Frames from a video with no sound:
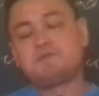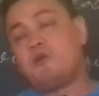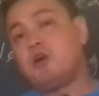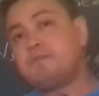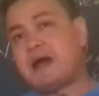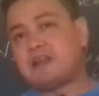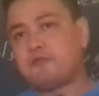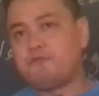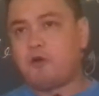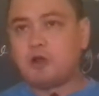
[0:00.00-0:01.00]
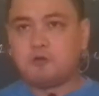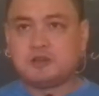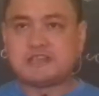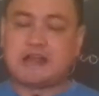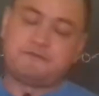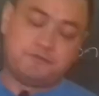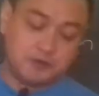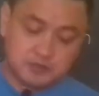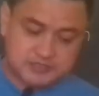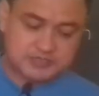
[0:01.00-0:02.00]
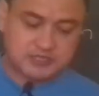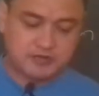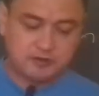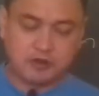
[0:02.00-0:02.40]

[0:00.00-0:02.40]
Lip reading: small band of followers at first,